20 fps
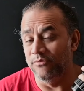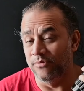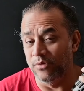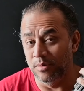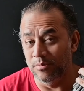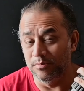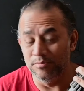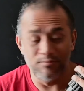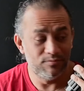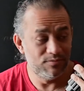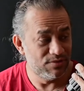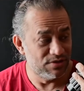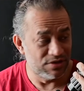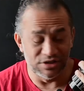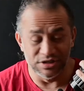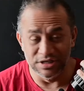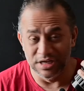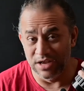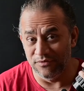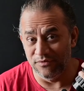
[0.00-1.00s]
from
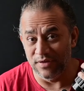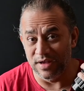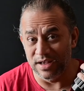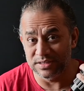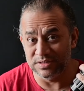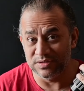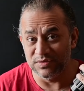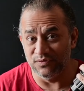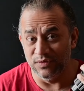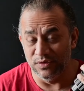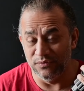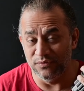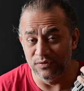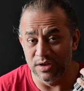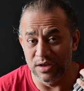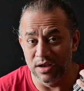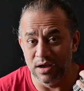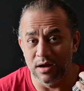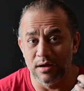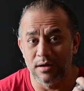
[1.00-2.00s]

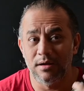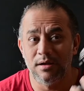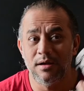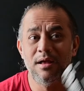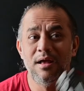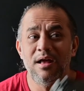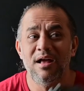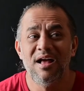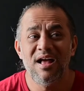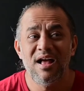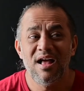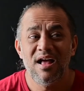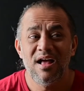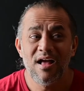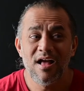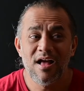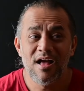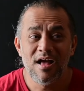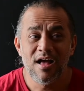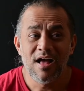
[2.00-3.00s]
GFX50R,
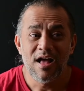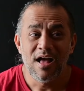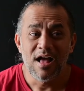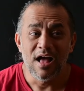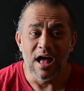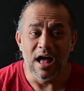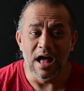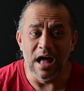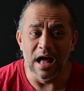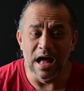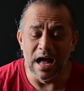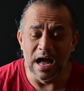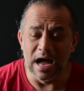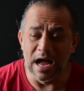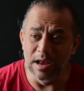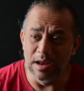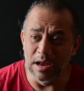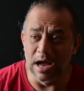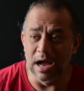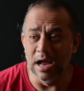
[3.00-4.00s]

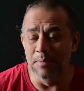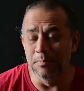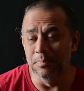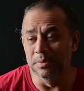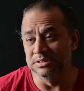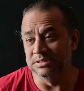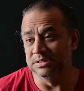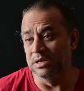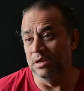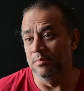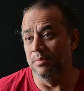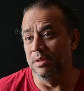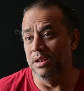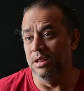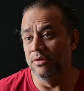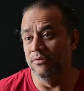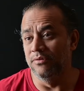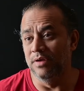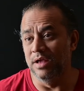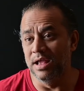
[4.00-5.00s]
I personally
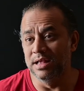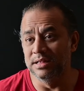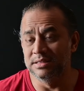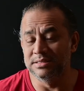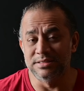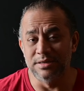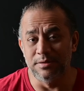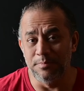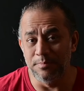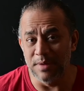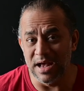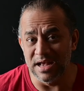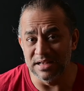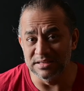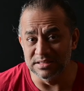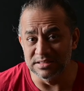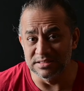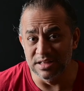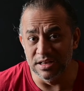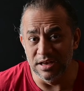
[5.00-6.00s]
believe it
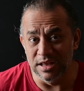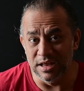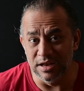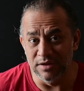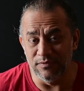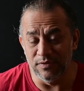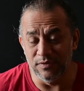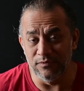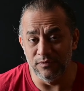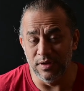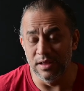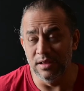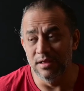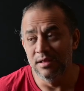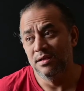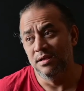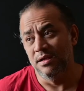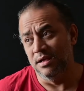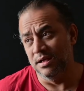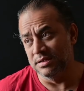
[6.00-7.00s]
surpasses the D850,
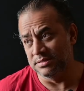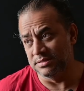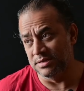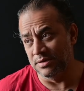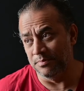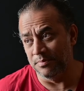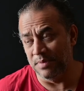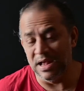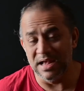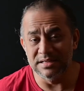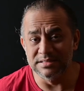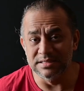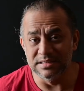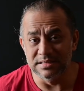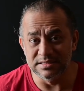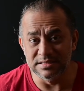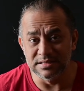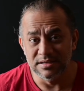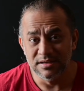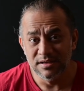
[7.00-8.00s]
it
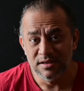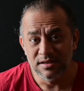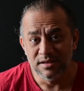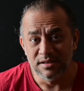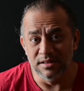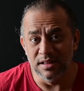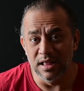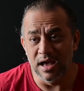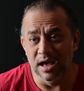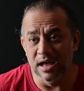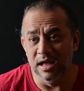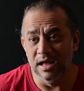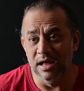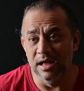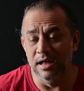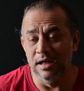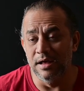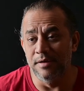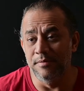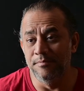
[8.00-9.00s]
surpasses
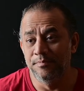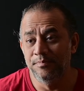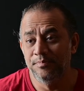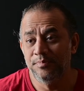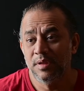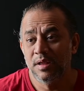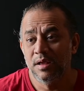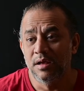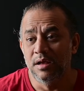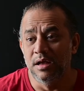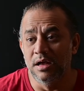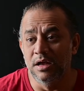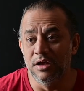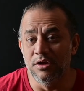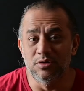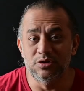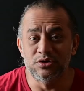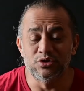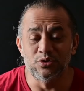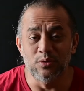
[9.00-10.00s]
the
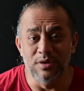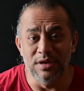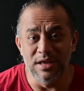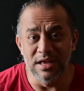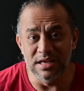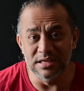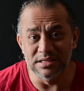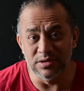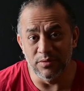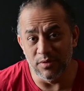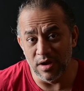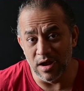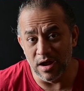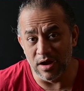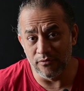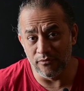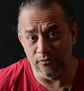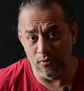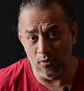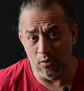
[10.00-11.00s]
your Sony
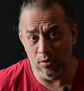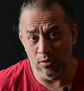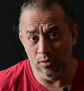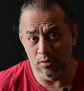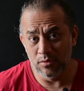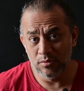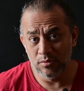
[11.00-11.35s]
A7R4,